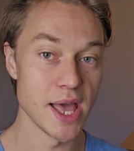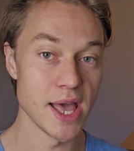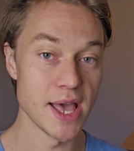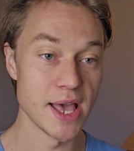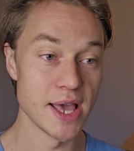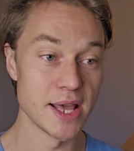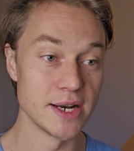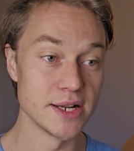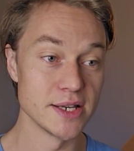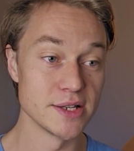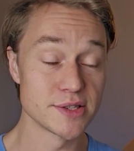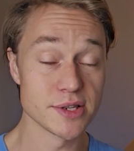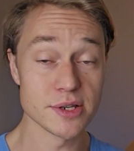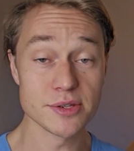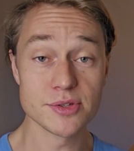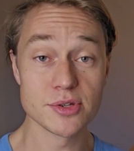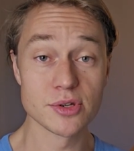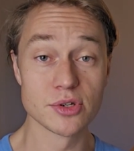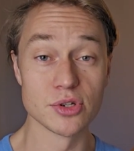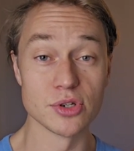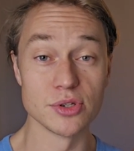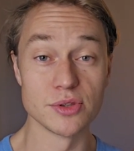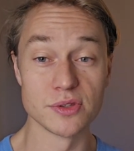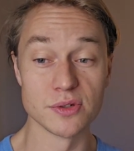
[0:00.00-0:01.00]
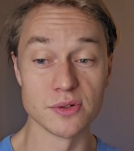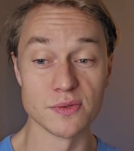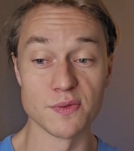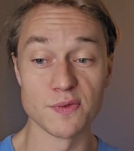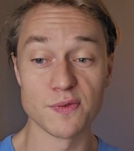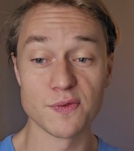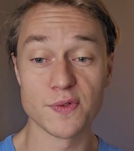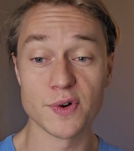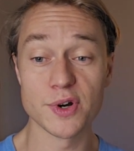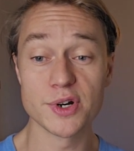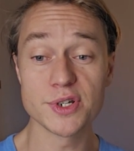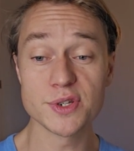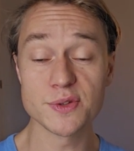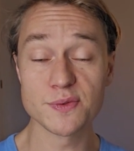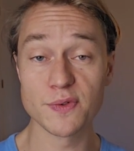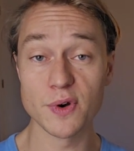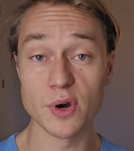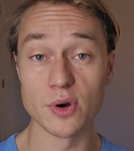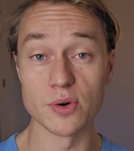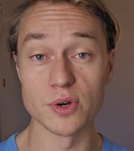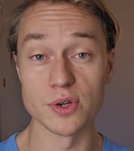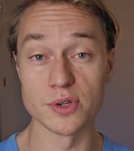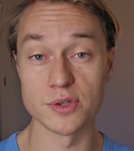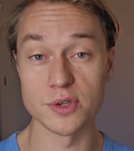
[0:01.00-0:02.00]
And it's also good to first
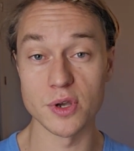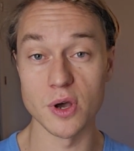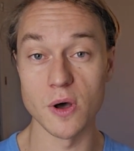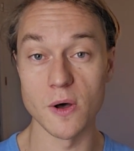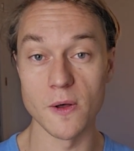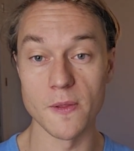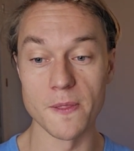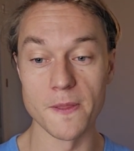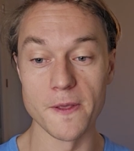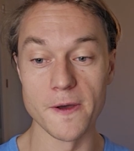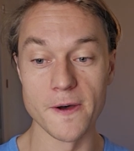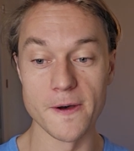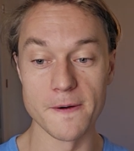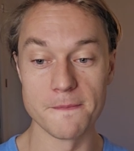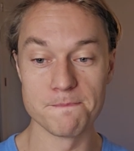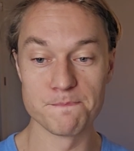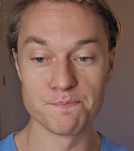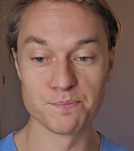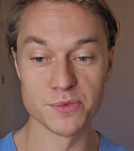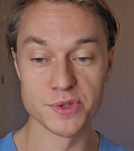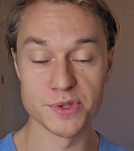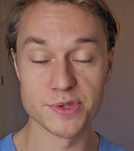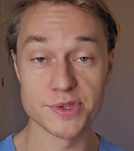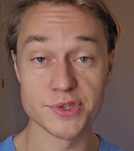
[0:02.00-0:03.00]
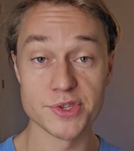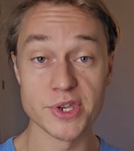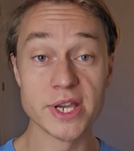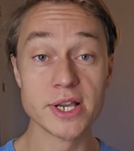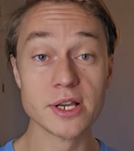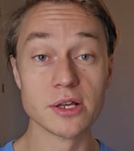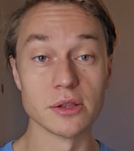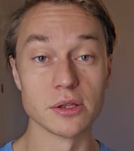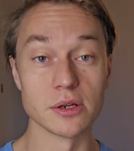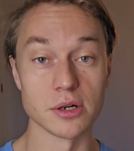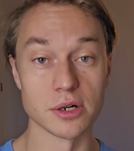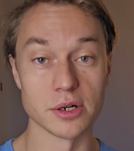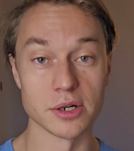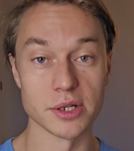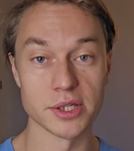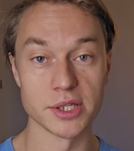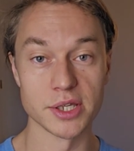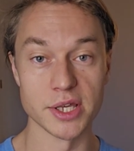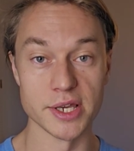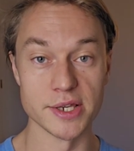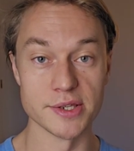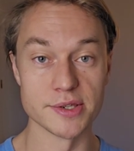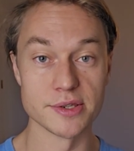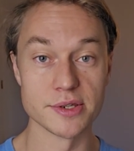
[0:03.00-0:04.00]
focus on the singular
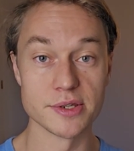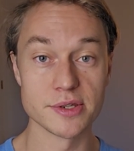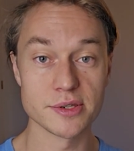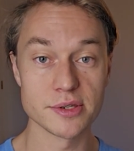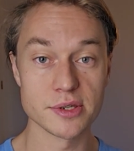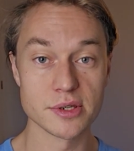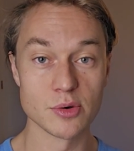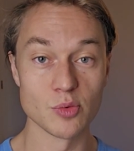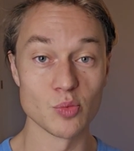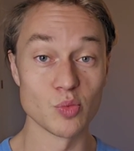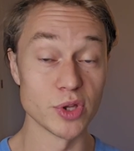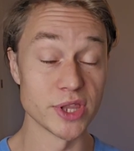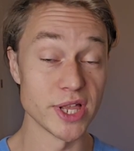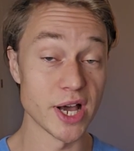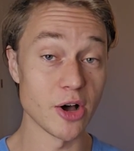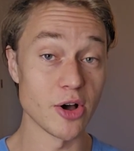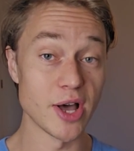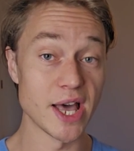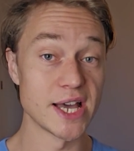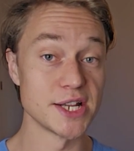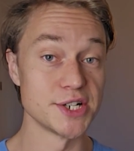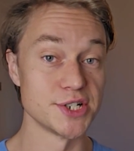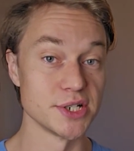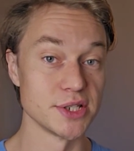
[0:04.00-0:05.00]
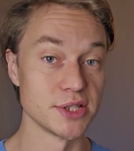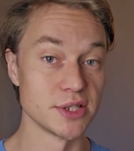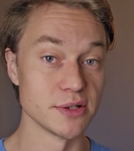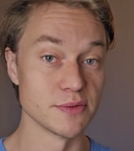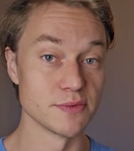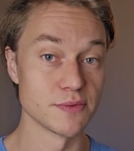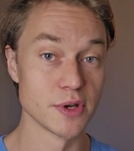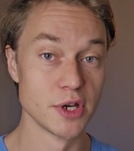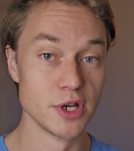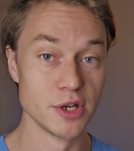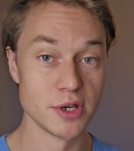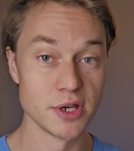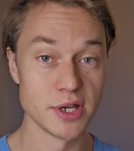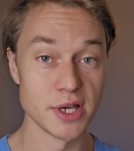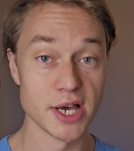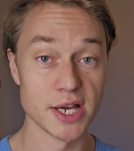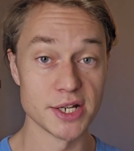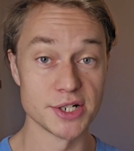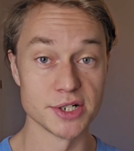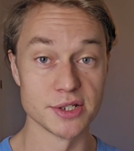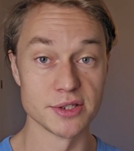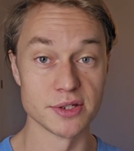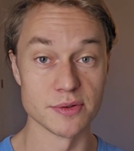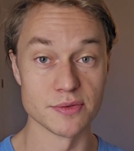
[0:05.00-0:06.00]
cases without
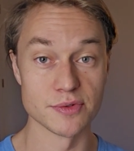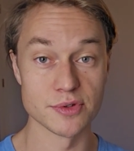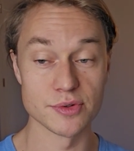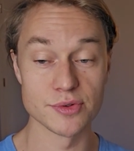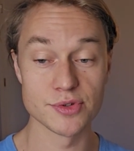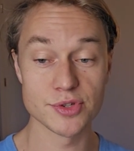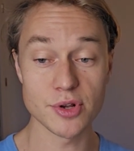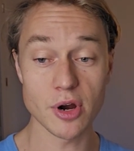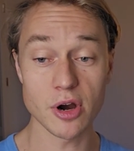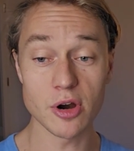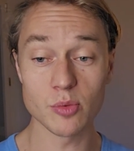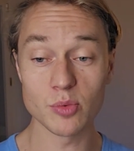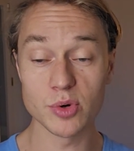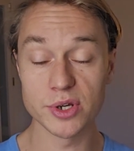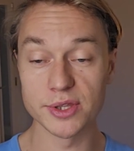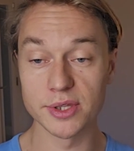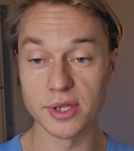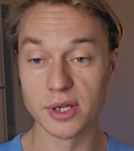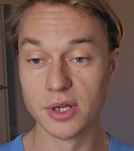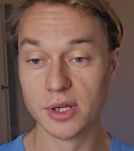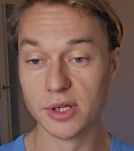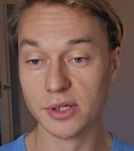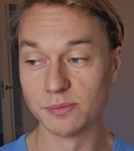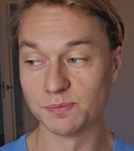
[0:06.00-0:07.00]
adjectives. So start with,